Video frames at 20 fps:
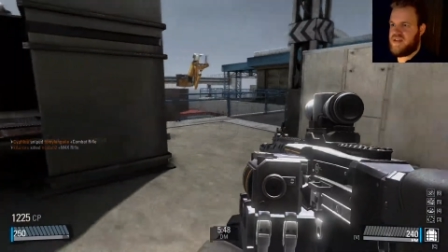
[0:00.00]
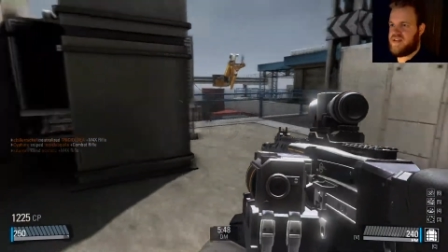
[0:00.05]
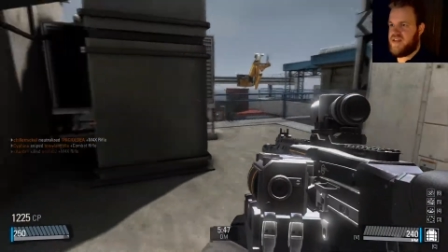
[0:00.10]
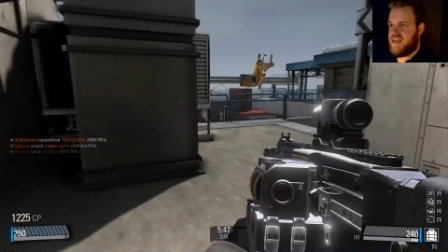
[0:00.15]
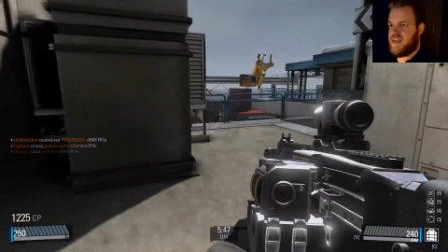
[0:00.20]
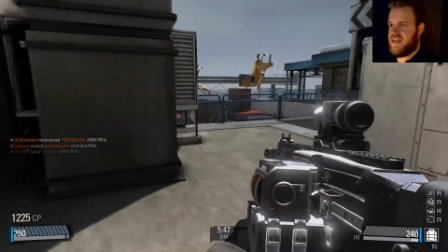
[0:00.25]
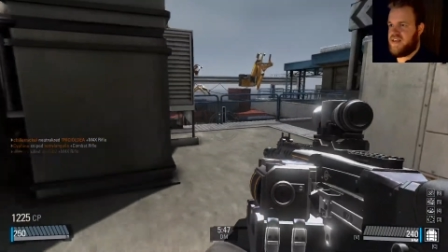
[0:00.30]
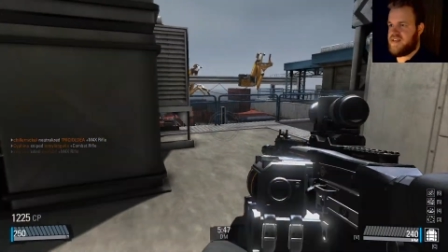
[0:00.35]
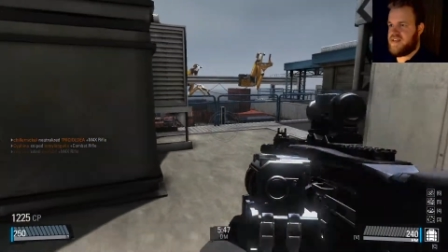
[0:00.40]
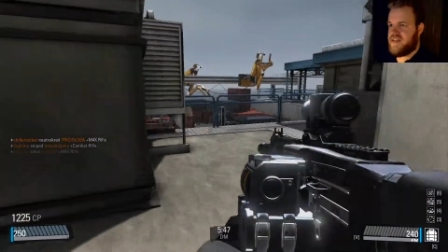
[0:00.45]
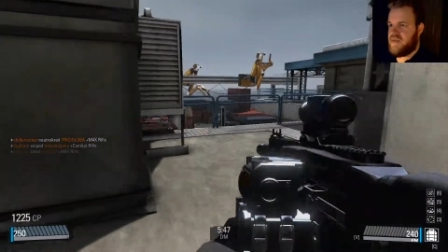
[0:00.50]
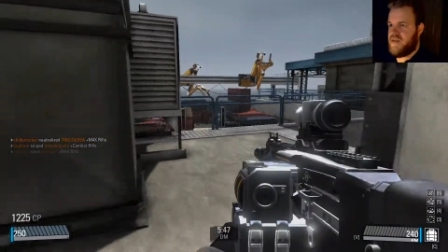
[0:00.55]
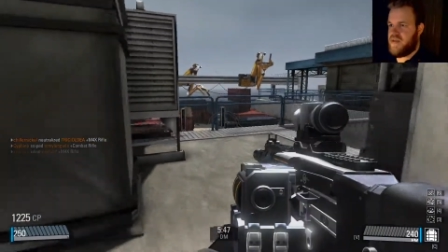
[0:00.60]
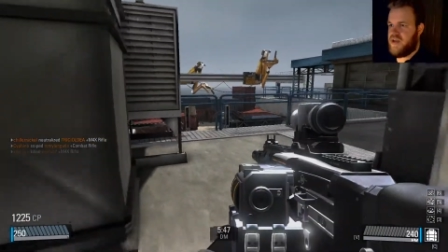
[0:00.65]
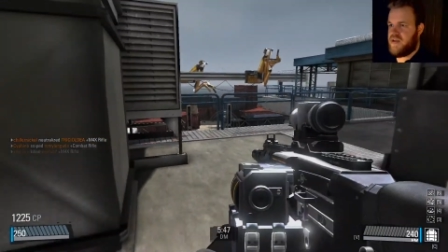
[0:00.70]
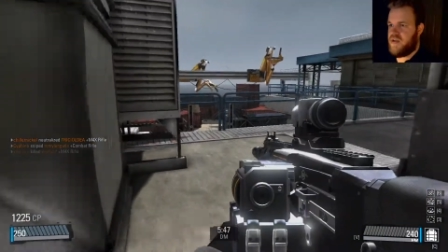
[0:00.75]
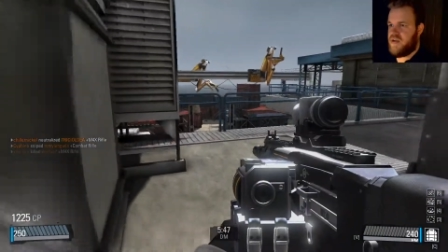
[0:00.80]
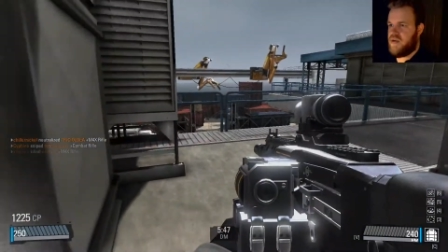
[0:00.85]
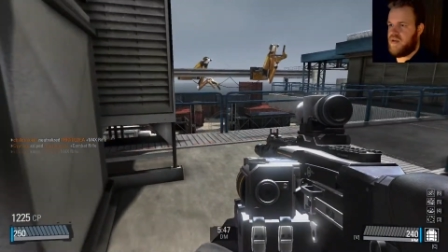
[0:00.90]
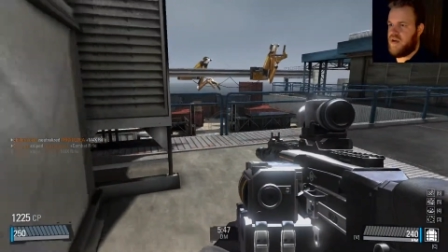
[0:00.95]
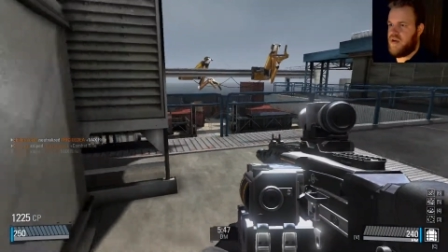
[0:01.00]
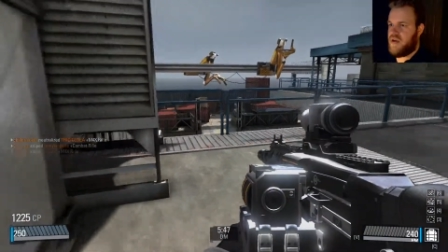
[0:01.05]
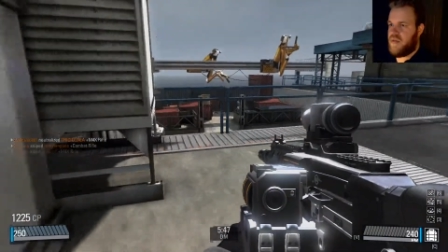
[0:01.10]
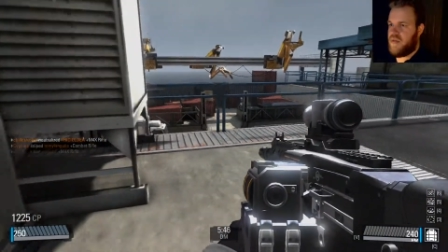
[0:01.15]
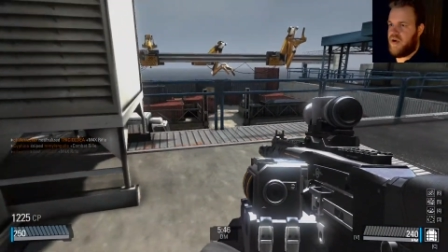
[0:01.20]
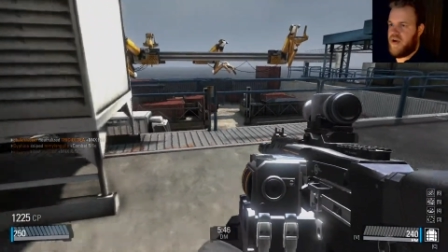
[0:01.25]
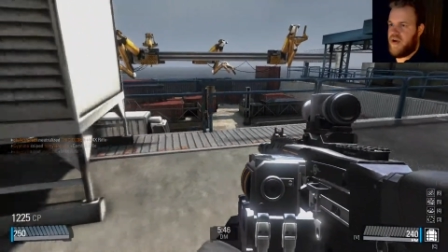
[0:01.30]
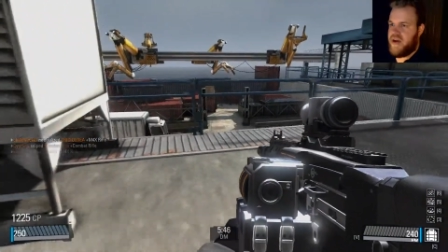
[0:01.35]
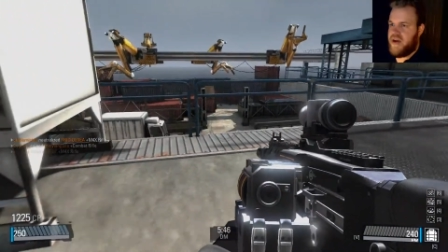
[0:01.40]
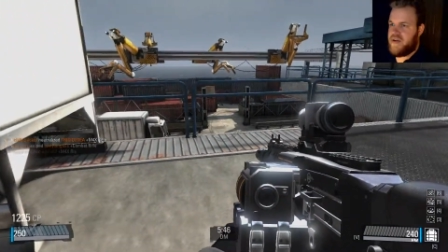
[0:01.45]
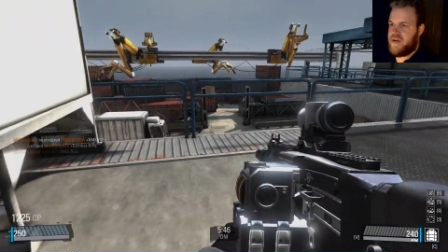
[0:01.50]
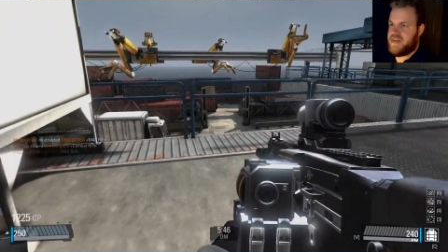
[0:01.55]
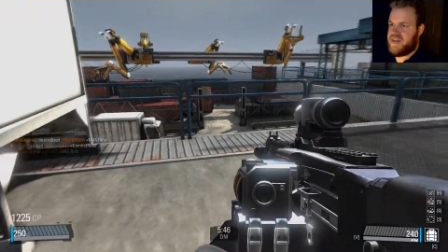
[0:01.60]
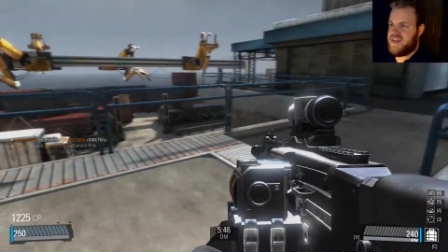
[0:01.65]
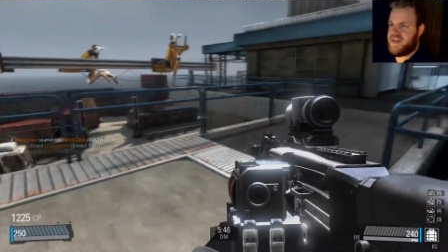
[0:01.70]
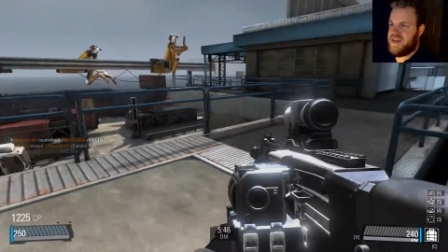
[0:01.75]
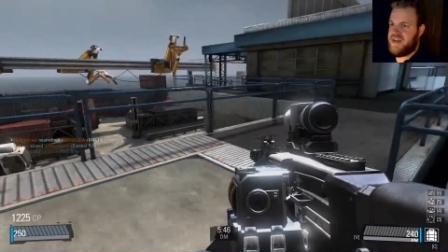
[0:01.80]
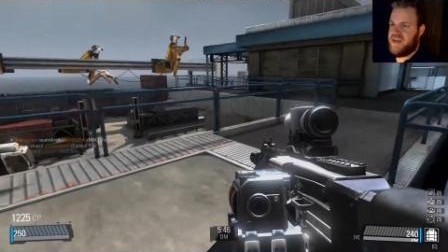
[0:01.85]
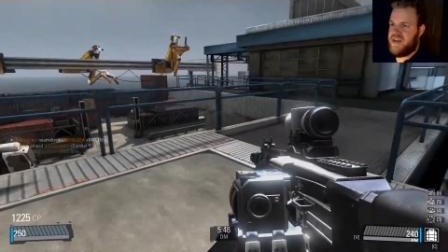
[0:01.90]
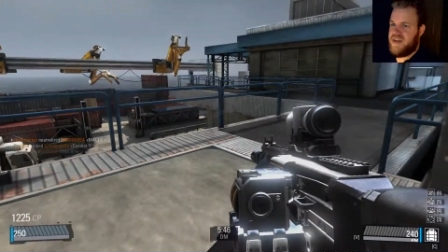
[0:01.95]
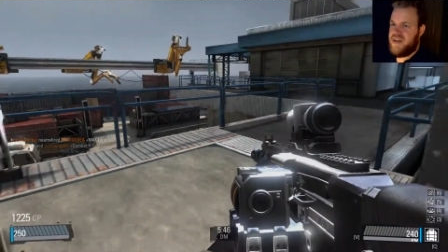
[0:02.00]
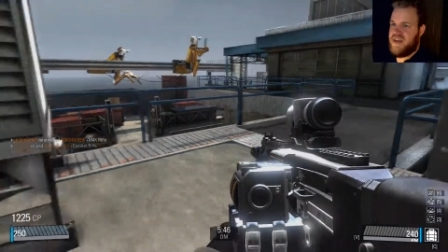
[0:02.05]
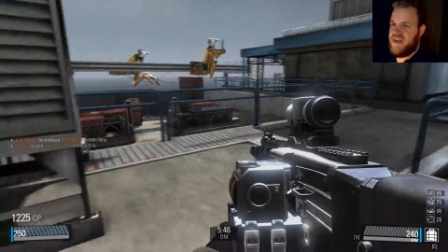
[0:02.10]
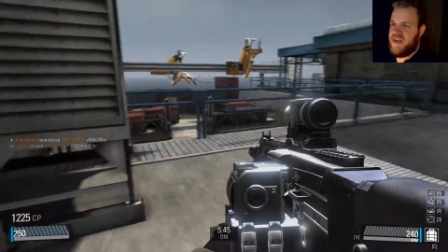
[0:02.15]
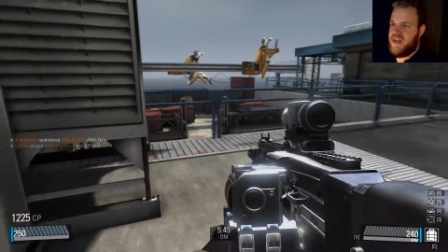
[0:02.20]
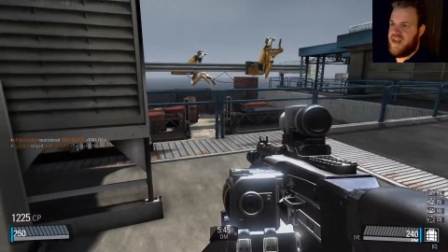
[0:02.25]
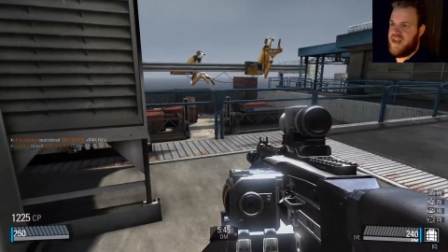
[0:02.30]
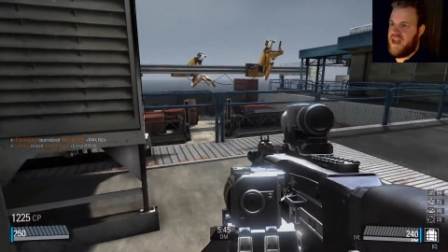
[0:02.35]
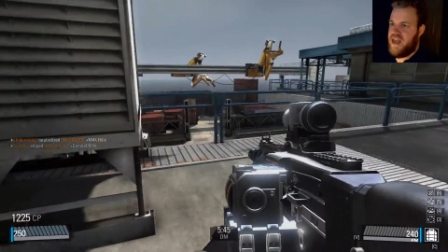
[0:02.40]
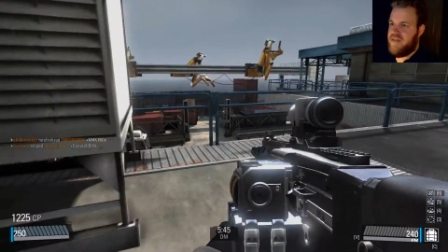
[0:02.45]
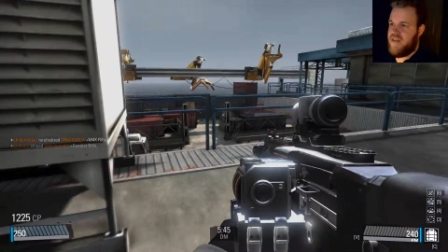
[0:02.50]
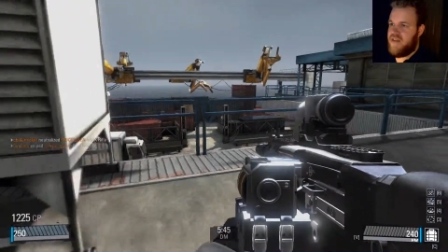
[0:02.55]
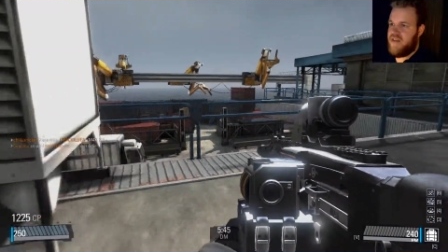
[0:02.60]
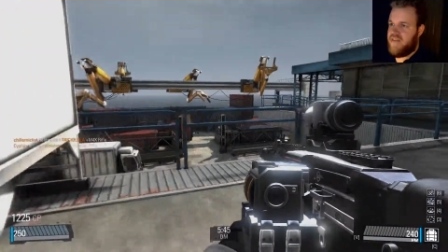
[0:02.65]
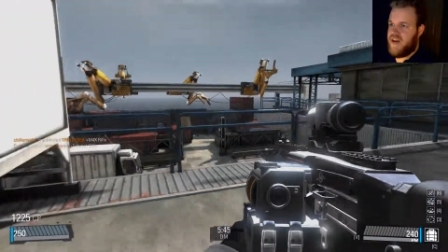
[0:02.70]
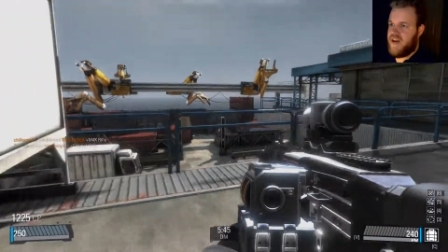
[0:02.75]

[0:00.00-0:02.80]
taking someone in gold armor out, even